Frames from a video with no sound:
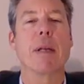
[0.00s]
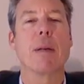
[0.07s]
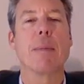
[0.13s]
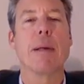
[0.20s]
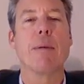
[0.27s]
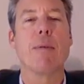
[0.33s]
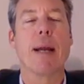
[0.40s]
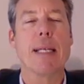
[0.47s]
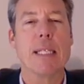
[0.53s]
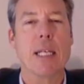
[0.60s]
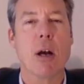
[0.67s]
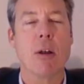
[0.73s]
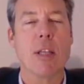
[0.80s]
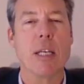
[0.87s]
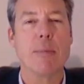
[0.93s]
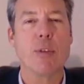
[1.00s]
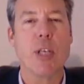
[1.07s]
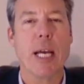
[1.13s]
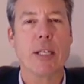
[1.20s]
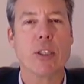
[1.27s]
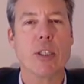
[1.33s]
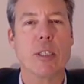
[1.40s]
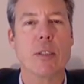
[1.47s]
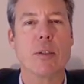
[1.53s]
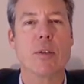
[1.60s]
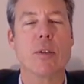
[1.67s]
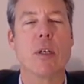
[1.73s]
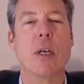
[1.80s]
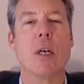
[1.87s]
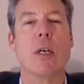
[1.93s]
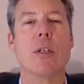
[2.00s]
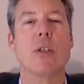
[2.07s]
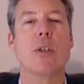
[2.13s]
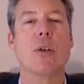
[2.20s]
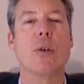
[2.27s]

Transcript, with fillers: I'm going to be raising all the objections